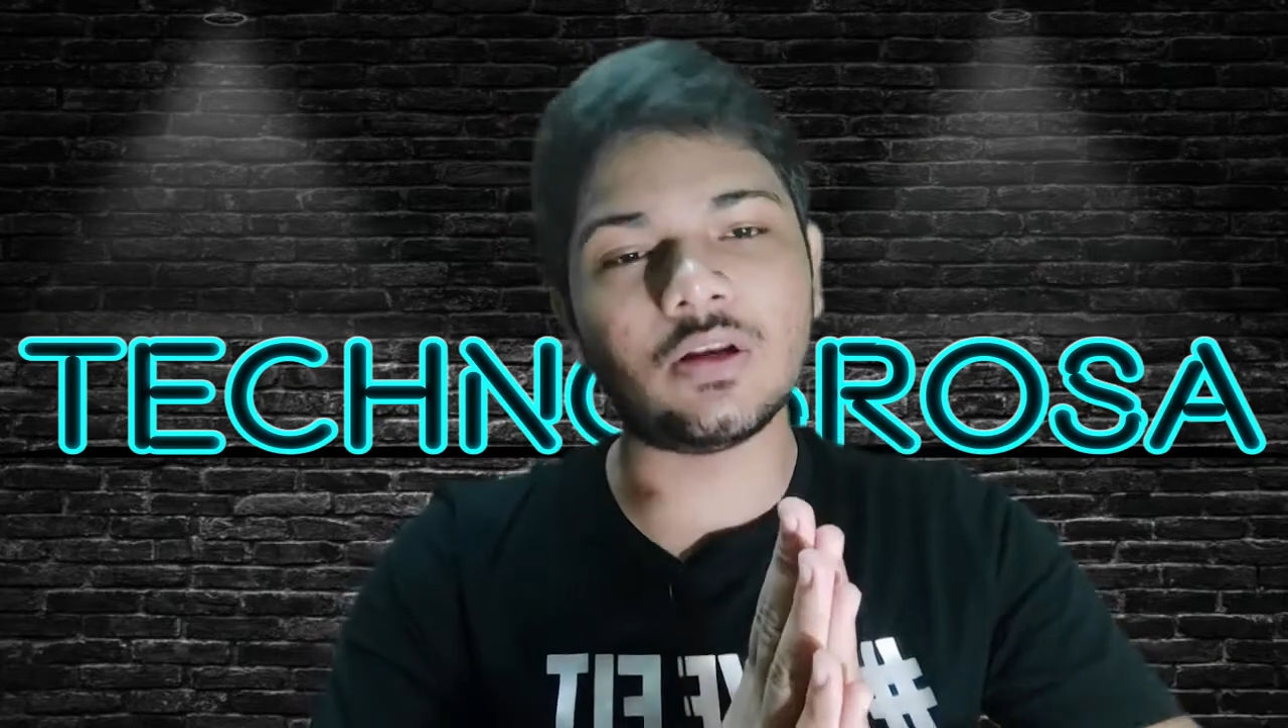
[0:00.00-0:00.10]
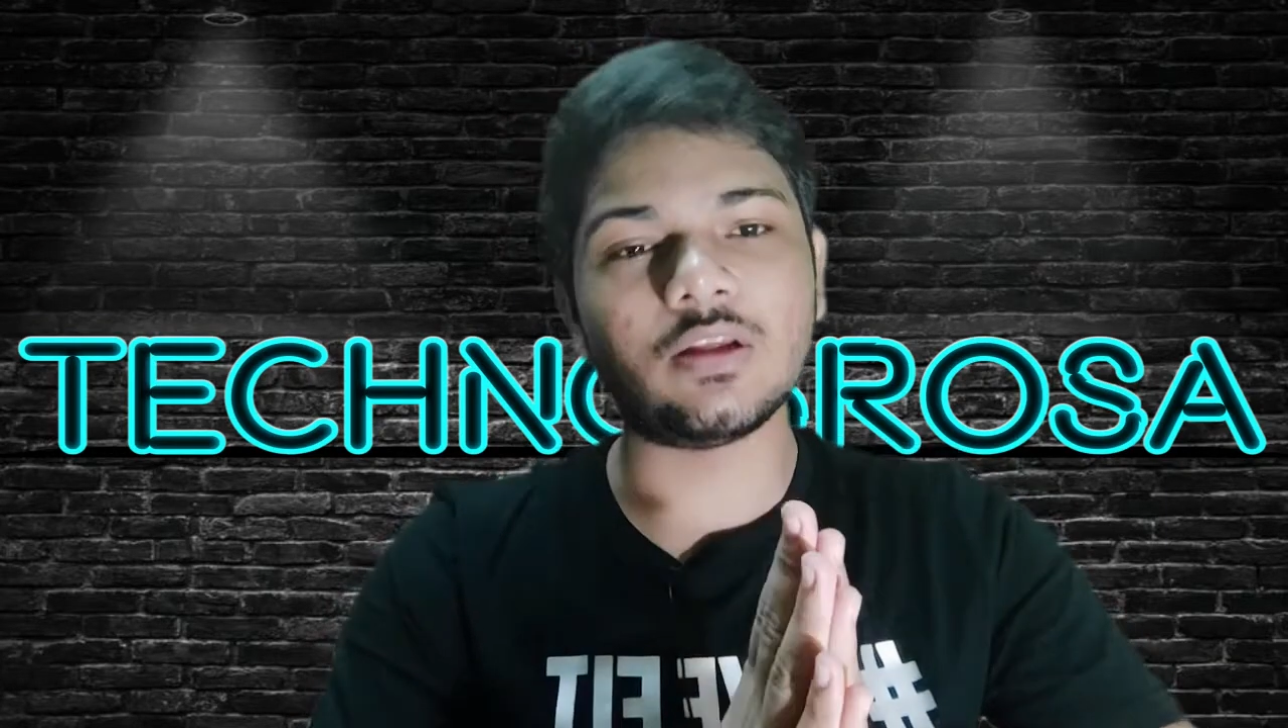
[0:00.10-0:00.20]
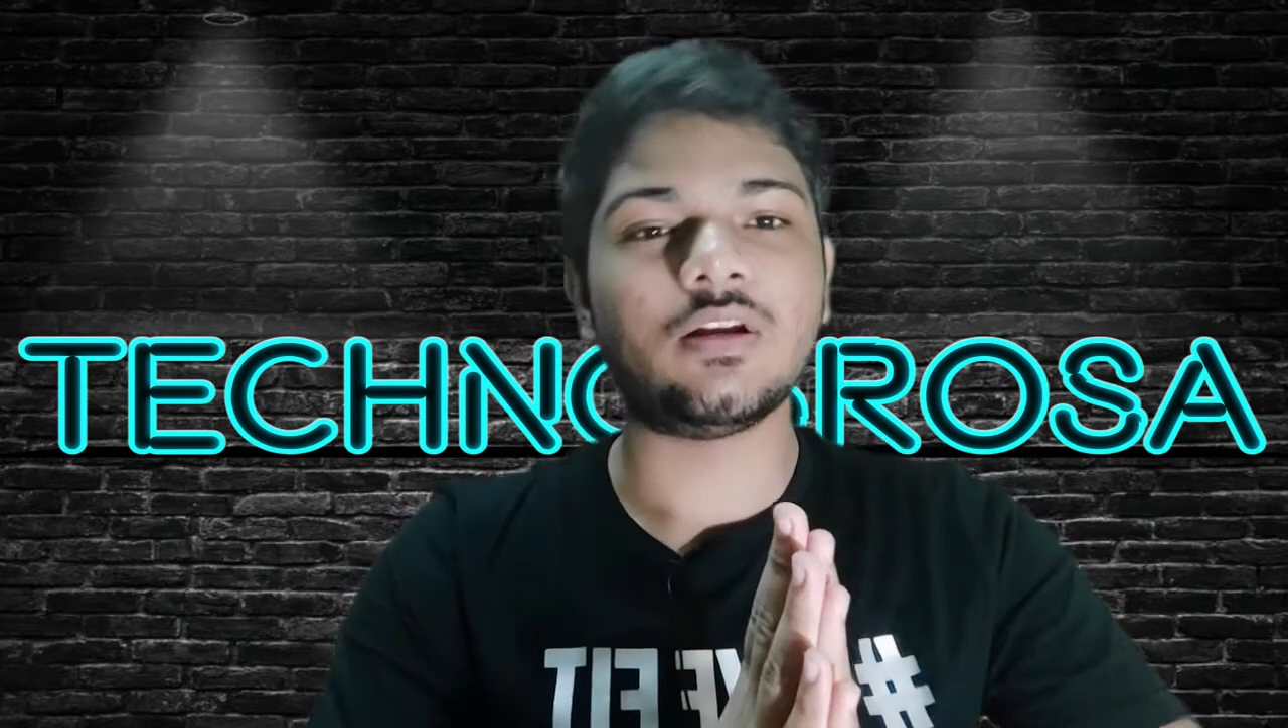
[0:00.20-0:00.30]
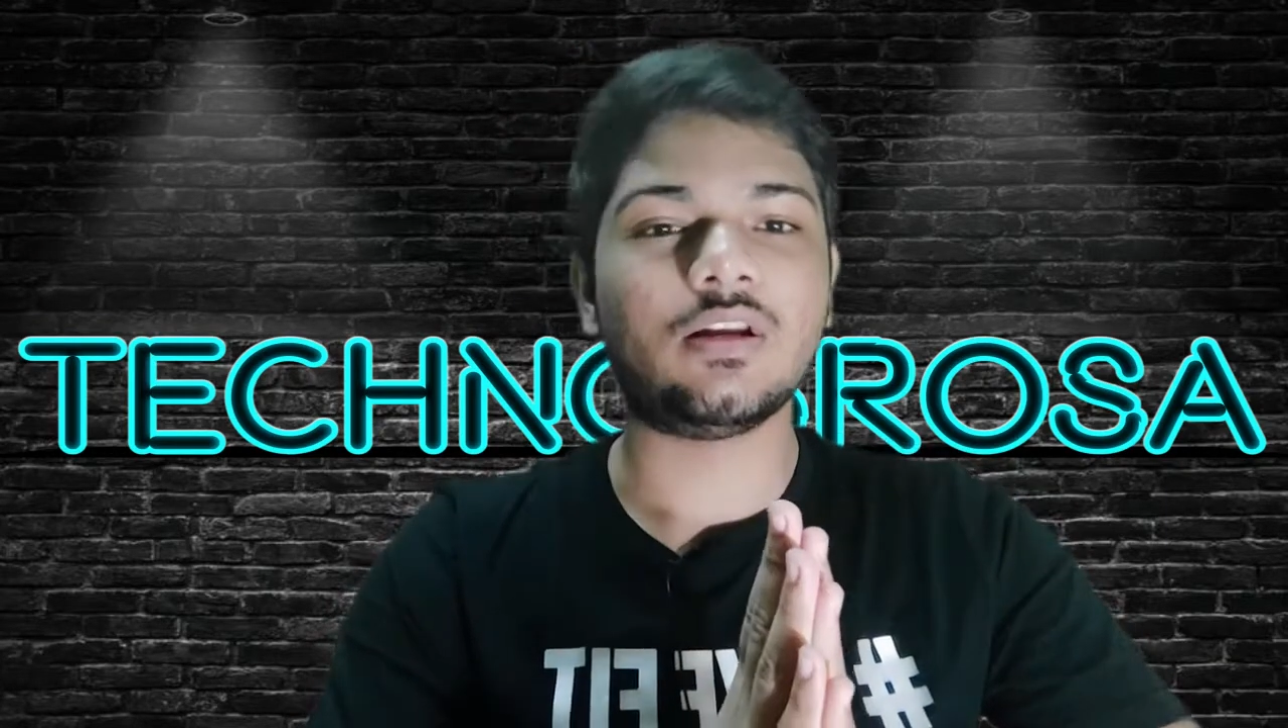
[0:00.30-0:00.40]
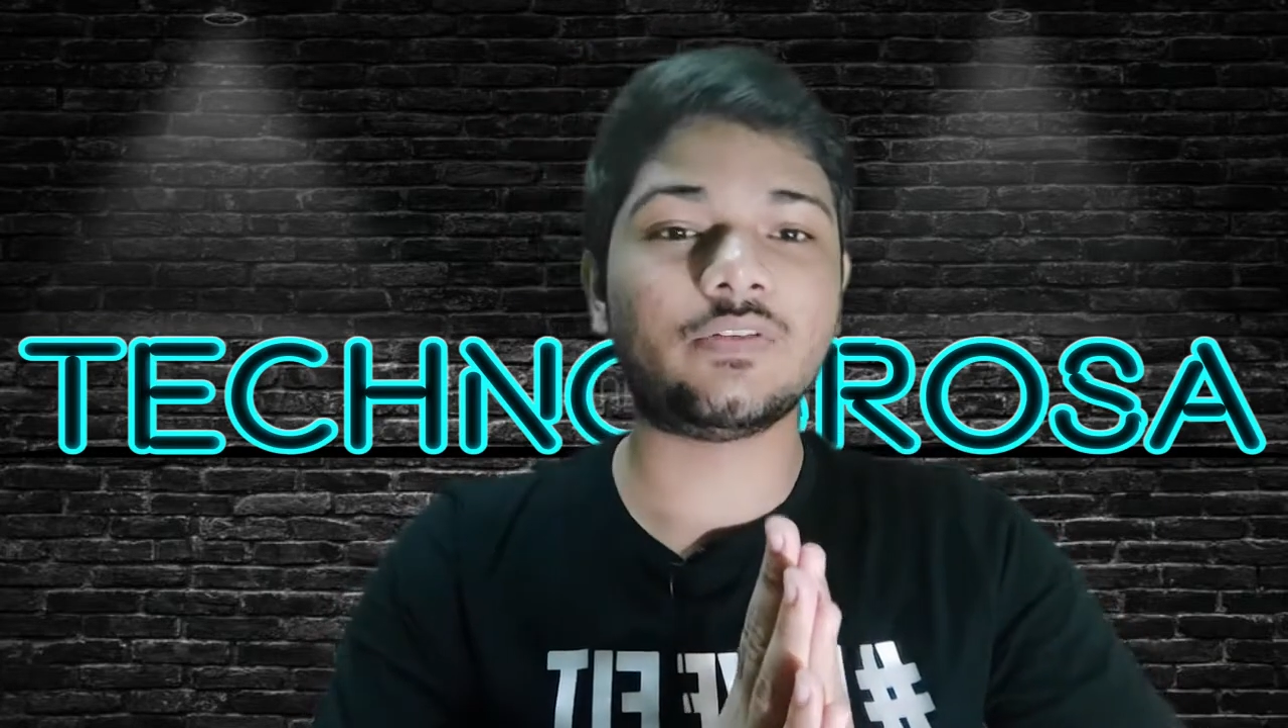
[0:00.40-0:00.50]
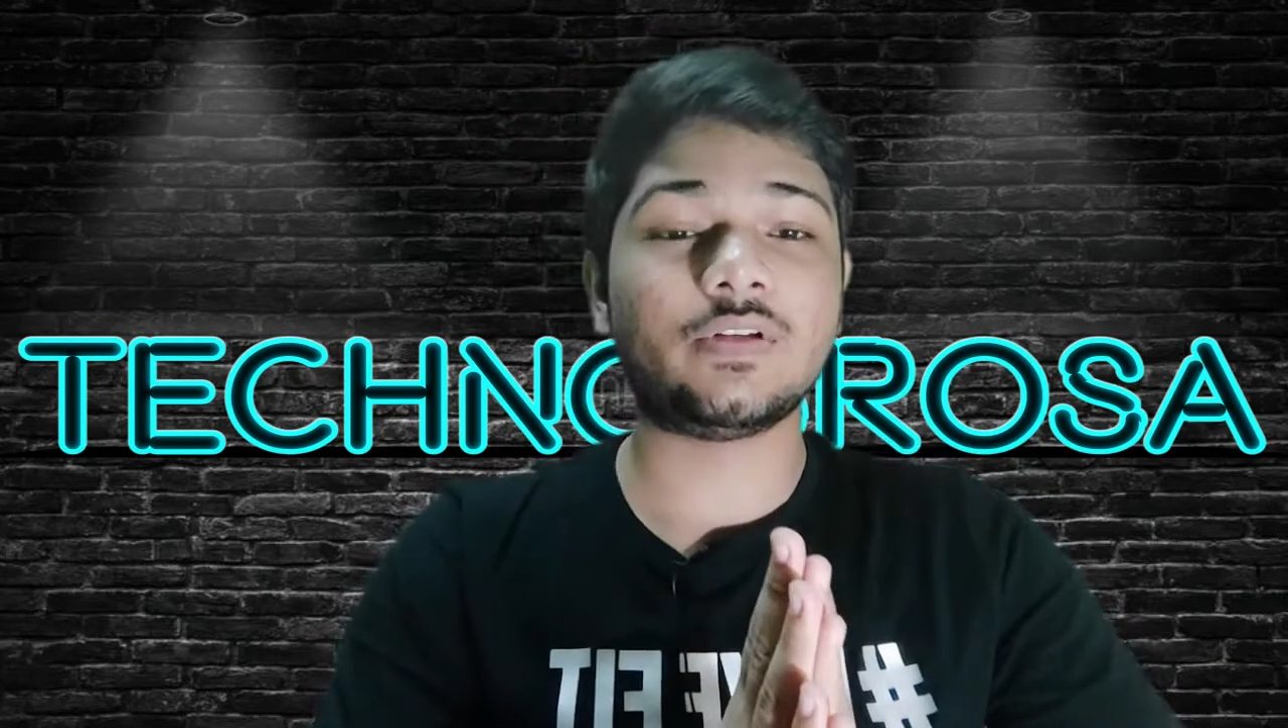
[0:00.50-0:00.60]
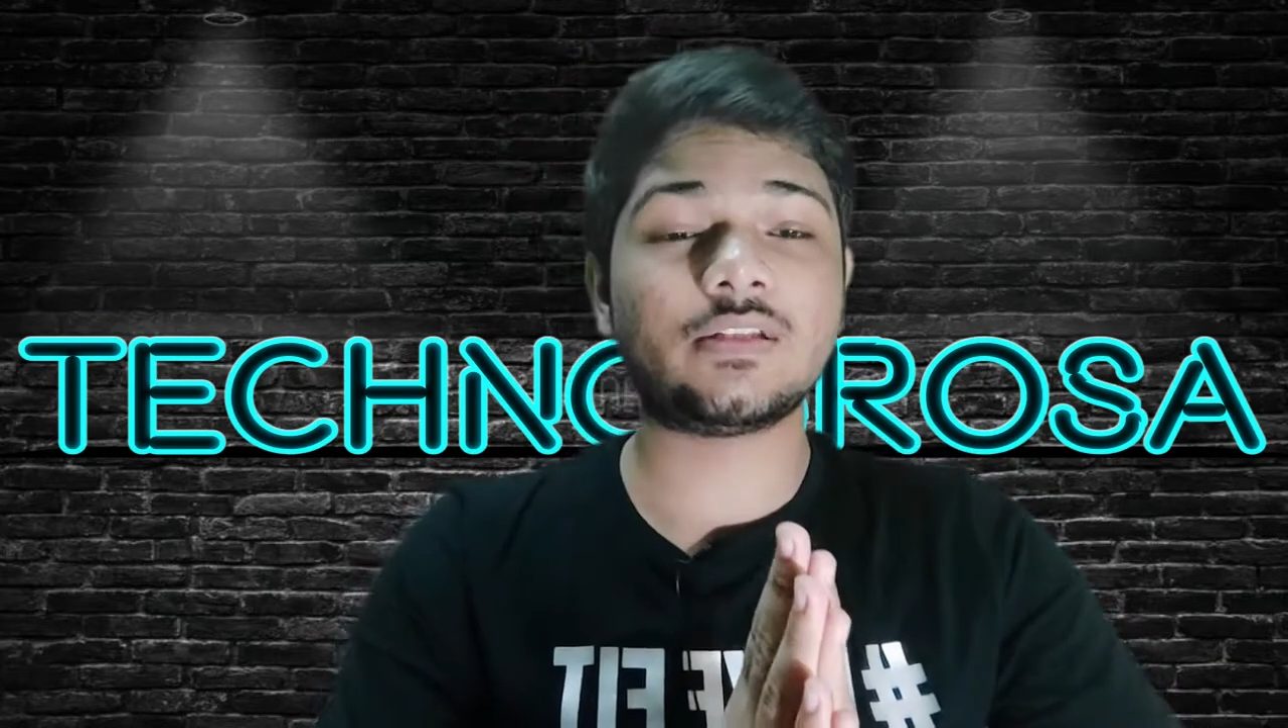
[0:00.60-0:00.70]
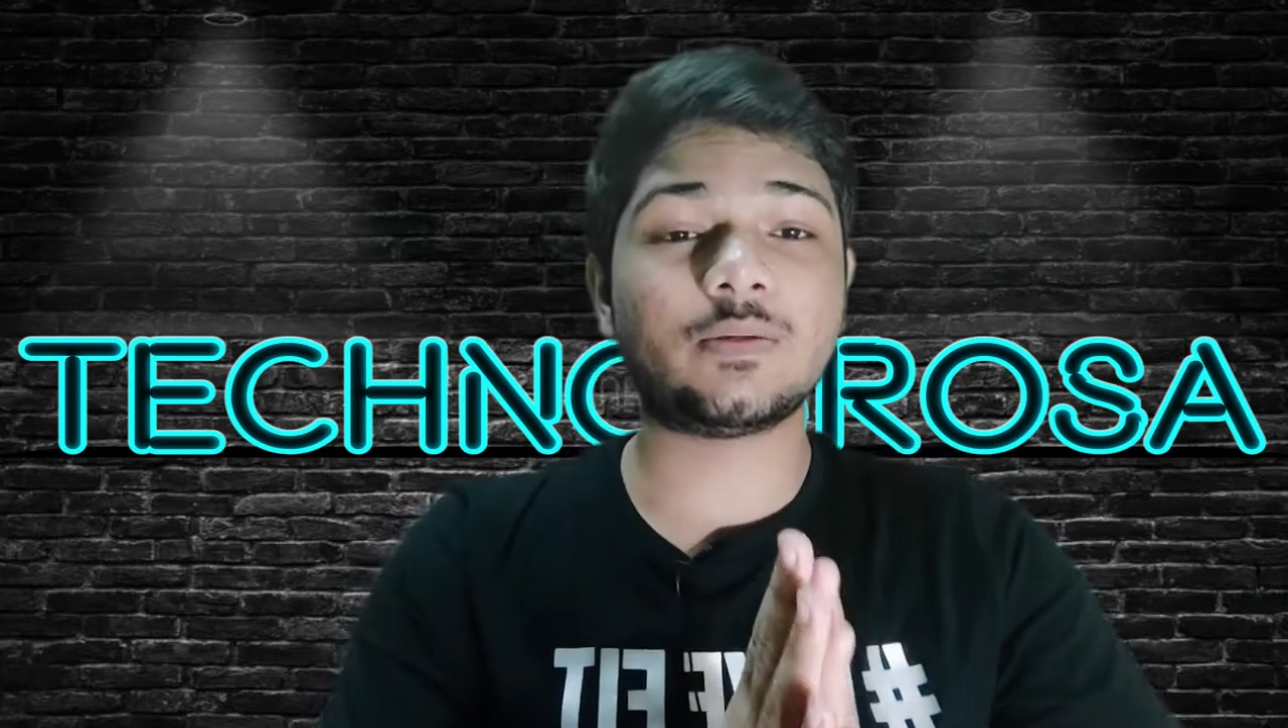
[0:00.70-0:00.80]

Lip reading: your love and